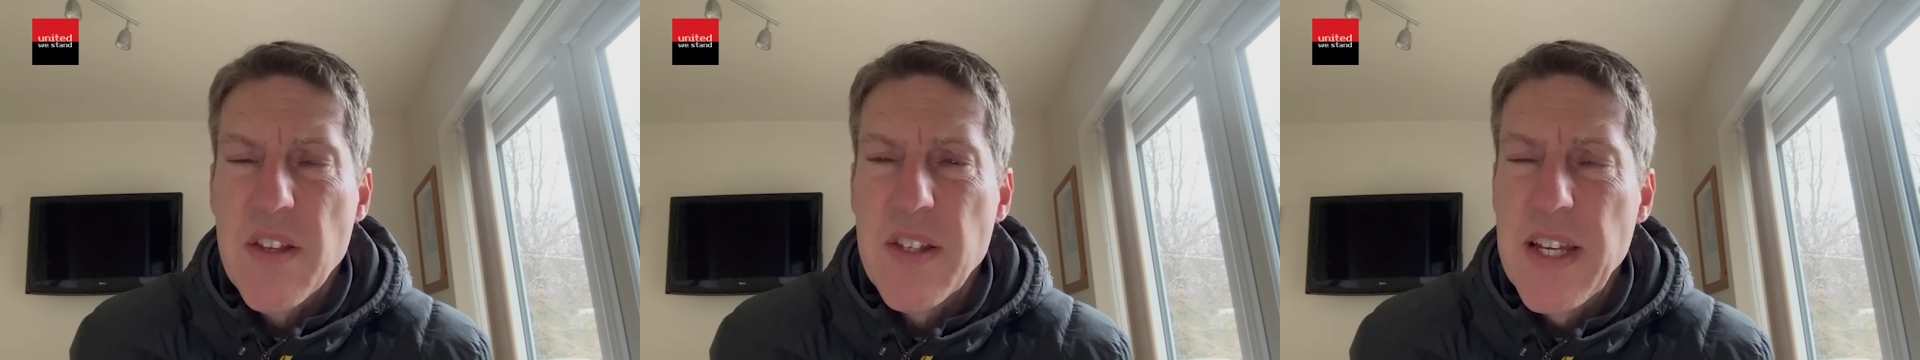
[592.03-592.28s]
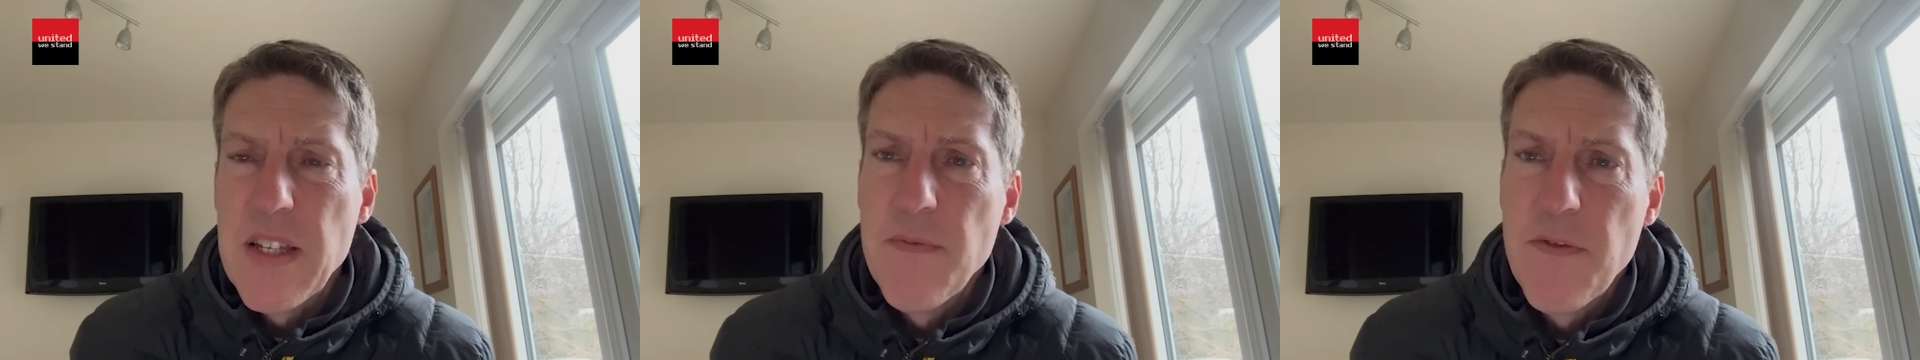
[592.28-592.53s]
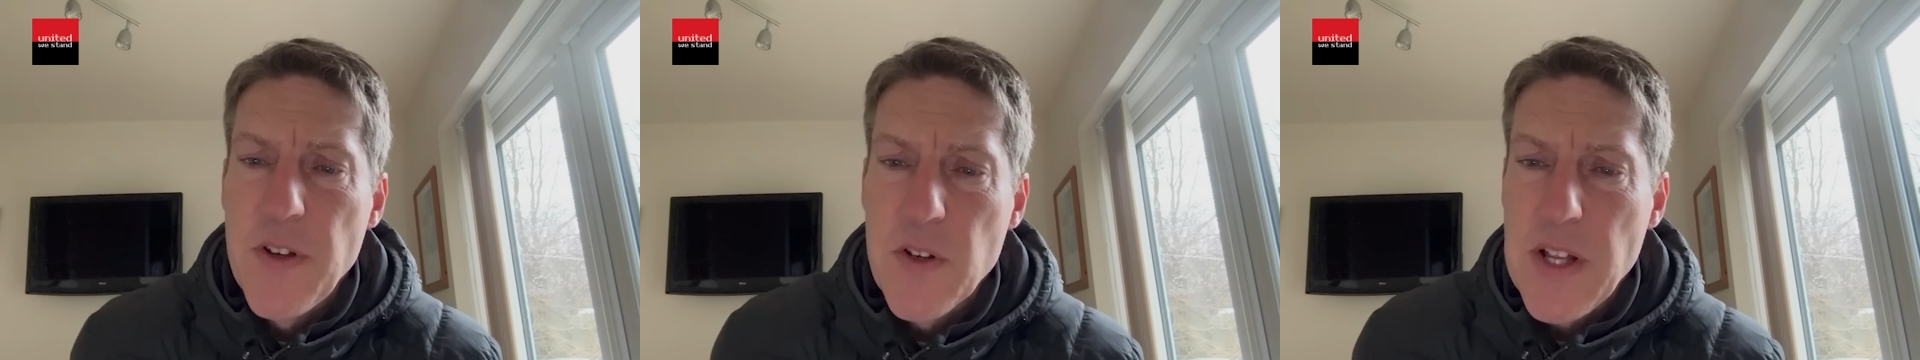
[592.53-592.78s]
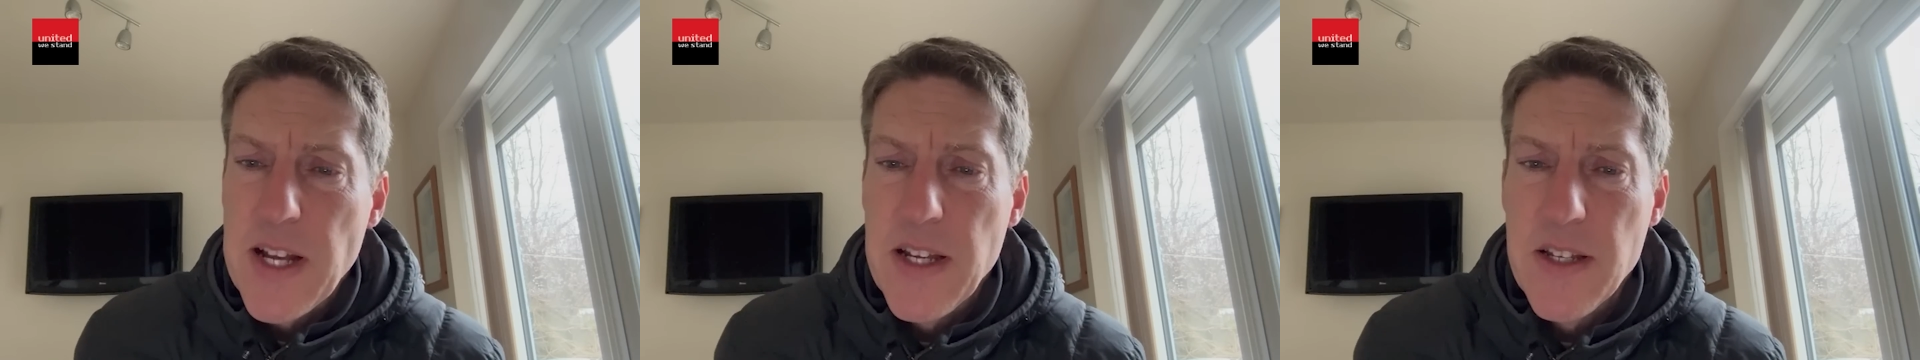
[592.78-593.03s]
season feels
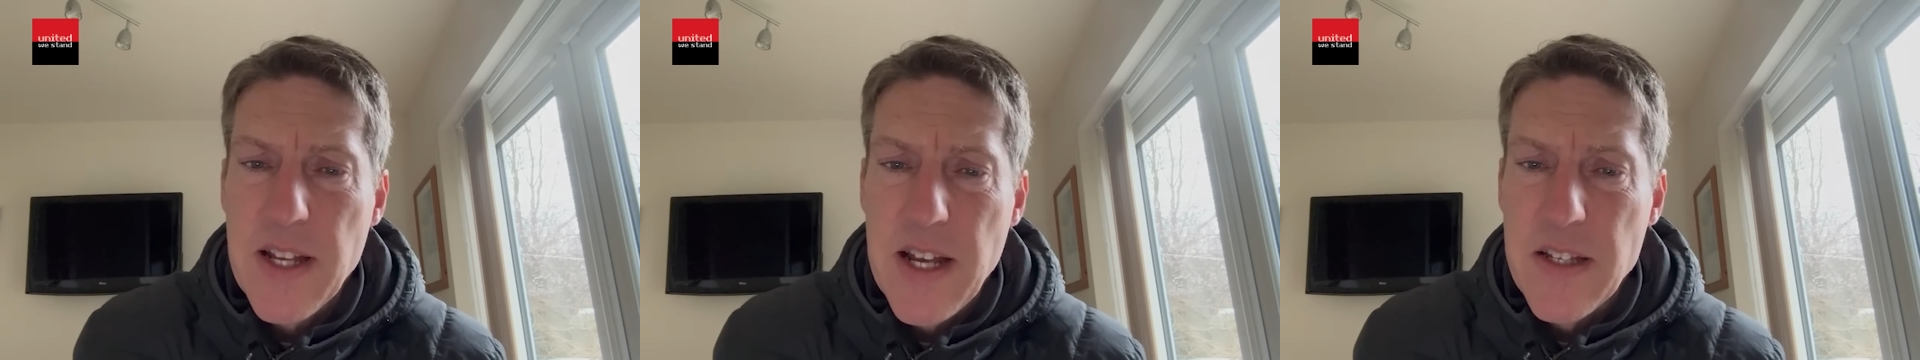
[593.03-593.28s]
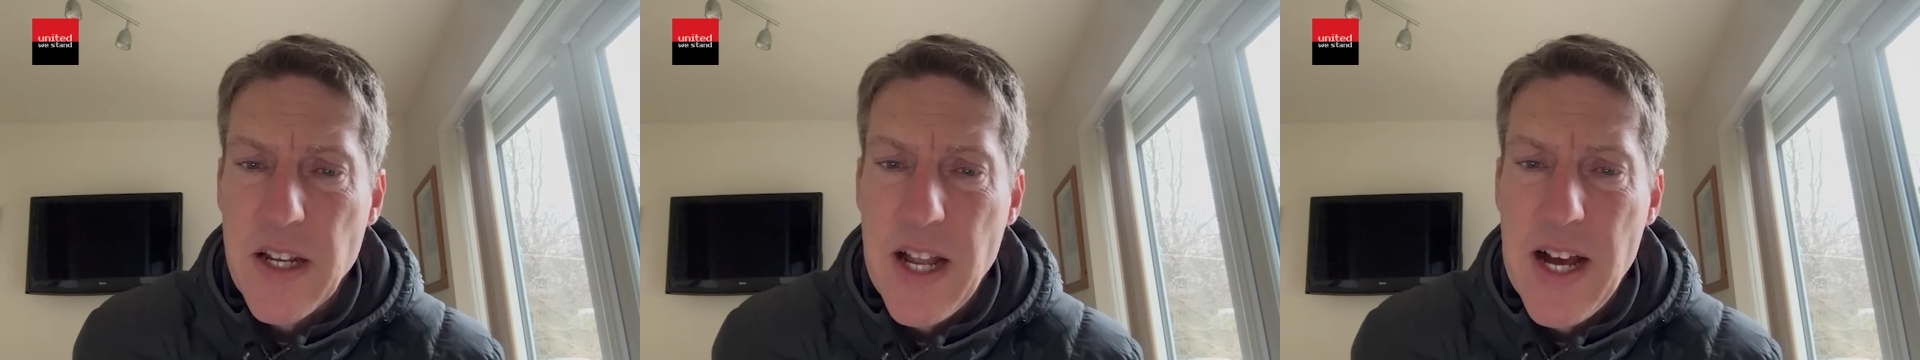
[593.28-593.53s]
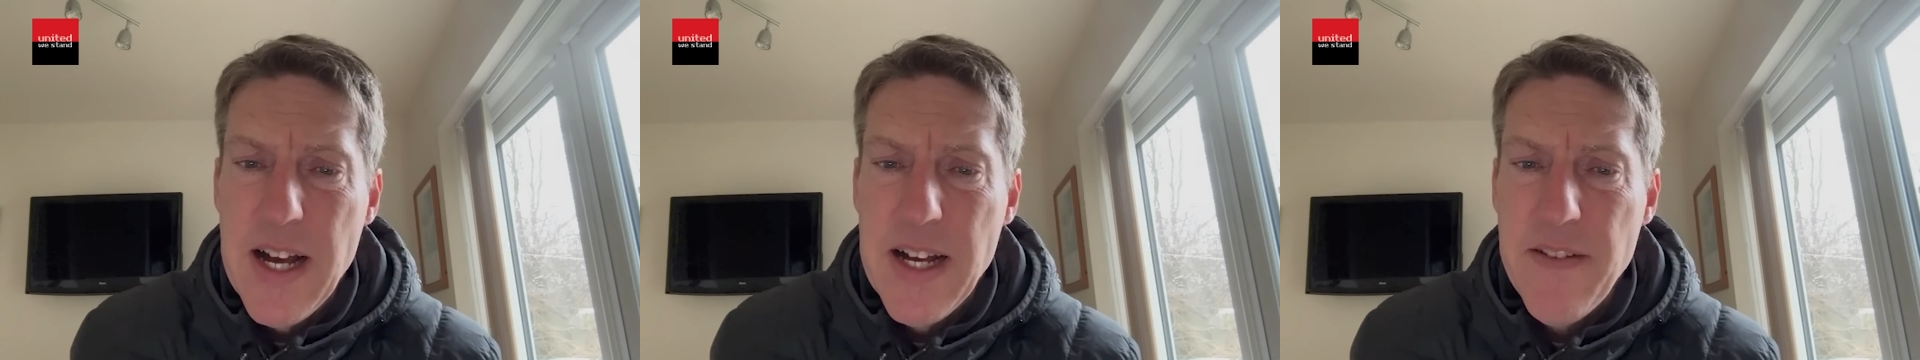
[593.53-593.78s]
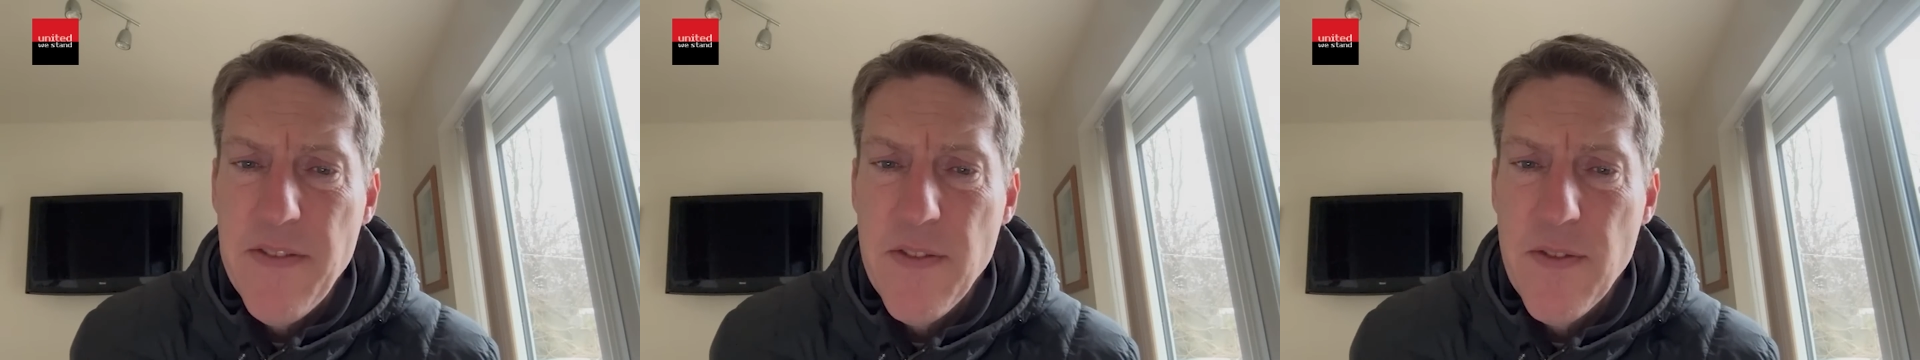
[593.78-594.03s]
like it stays alive